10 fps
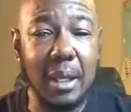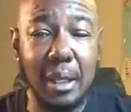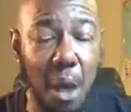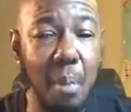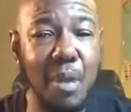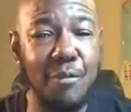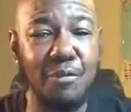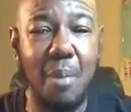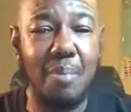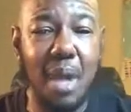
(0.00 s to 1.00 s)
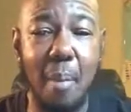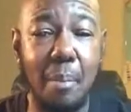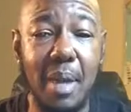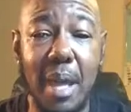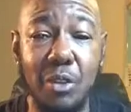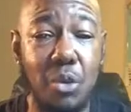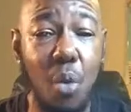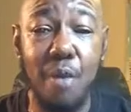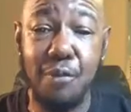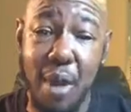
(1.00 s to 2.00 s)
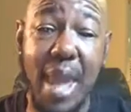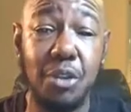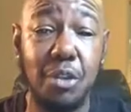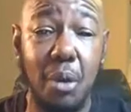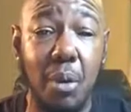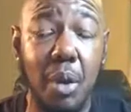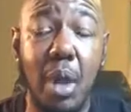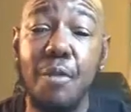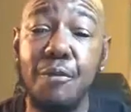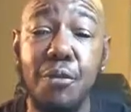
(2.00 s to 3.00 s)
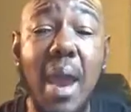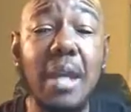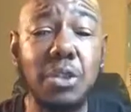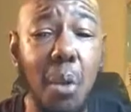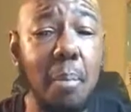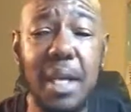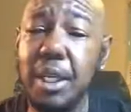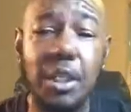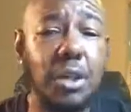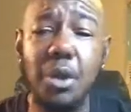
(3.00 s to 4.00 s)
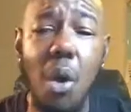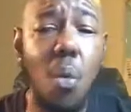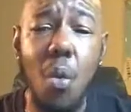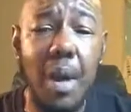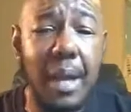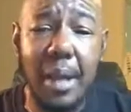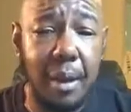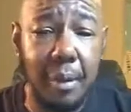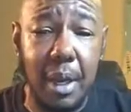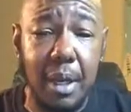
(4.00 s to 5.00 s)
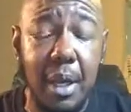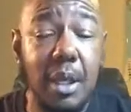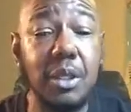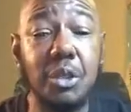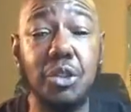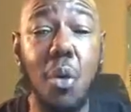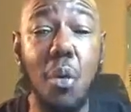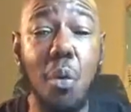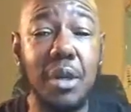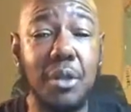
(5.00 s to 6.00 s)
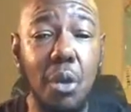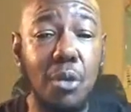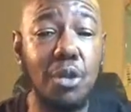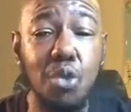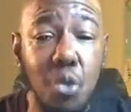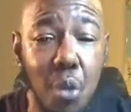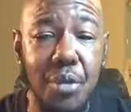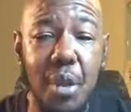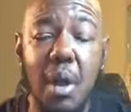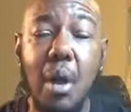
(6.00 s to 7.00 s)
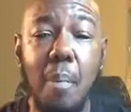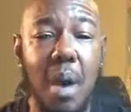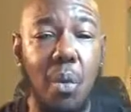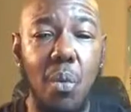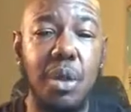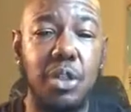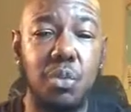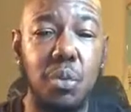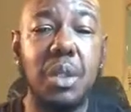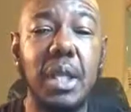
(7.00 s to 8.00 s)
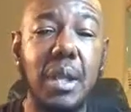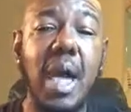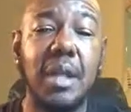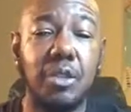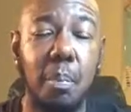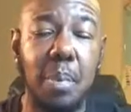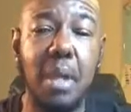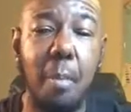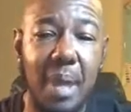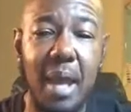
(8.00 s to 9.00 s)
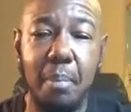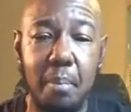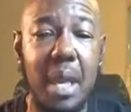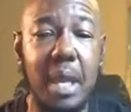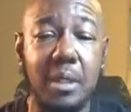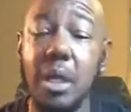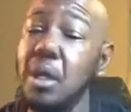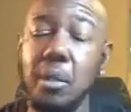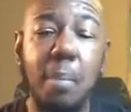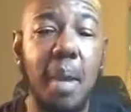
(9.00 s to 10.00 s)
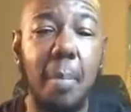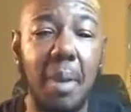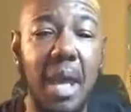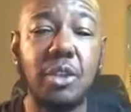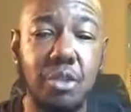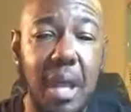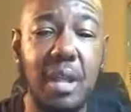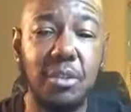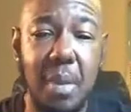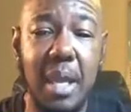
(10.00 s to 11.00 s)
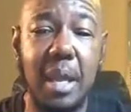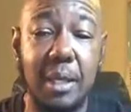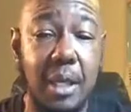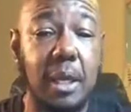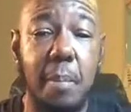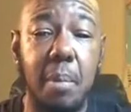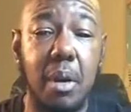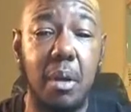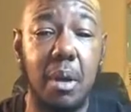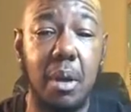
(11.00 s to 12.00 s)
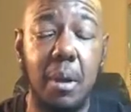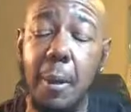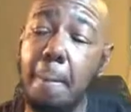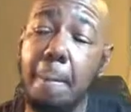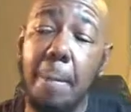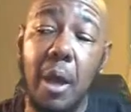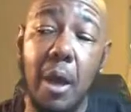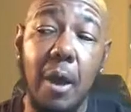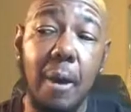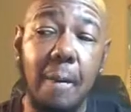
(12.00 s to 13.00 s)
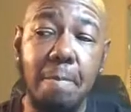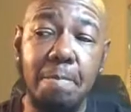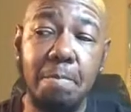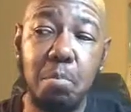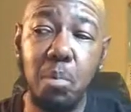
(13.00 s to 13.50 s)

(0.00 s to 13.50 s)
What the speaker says: coming from non-blacks who are fragile. Fragile meaning you don't want to hear it. You don't want to know the truth about what it's really like to be a black man, to be a black trans man in America. I'm